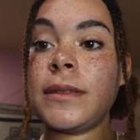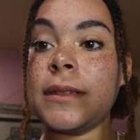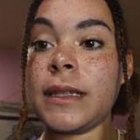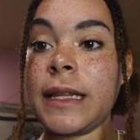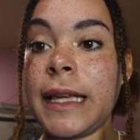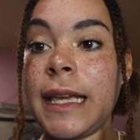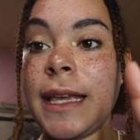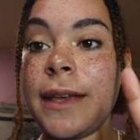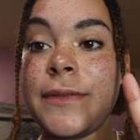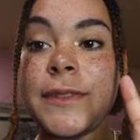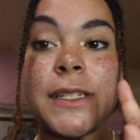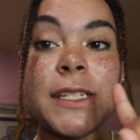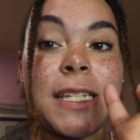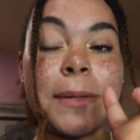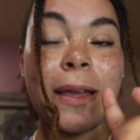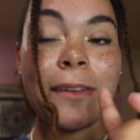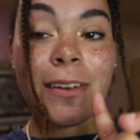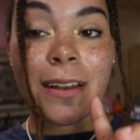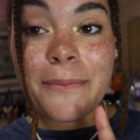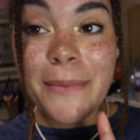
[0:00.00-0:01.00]
leave to see
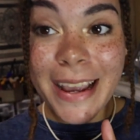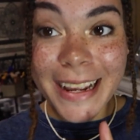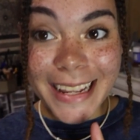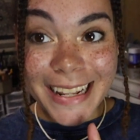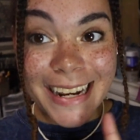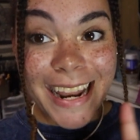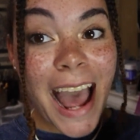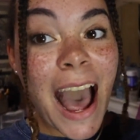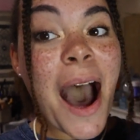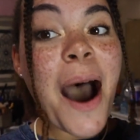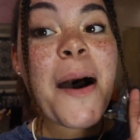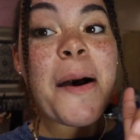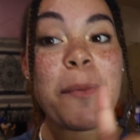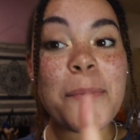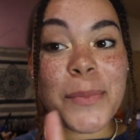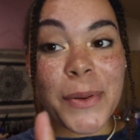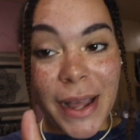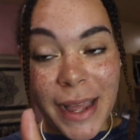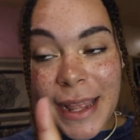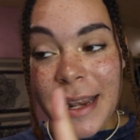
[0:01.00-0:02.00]
my friend Megan,
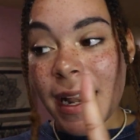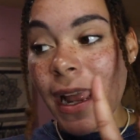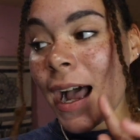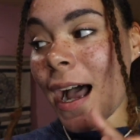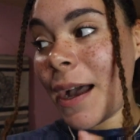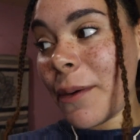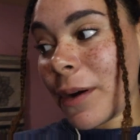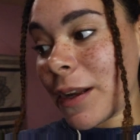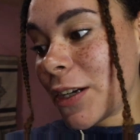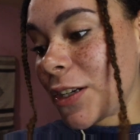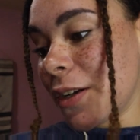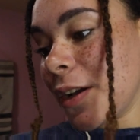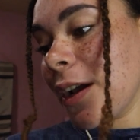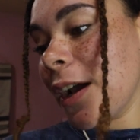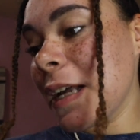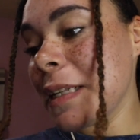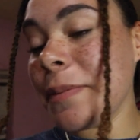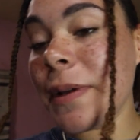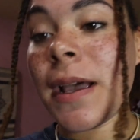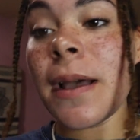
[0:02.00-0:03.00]
but I want to show you
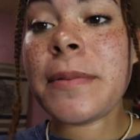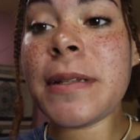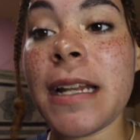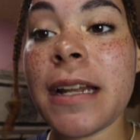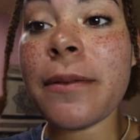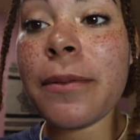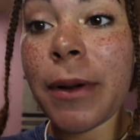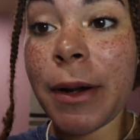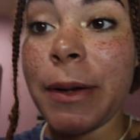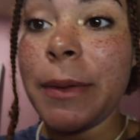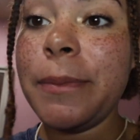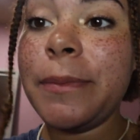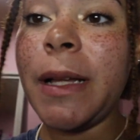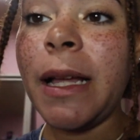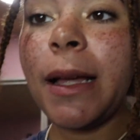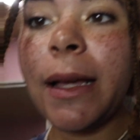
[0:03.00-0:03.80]
guys my updated room.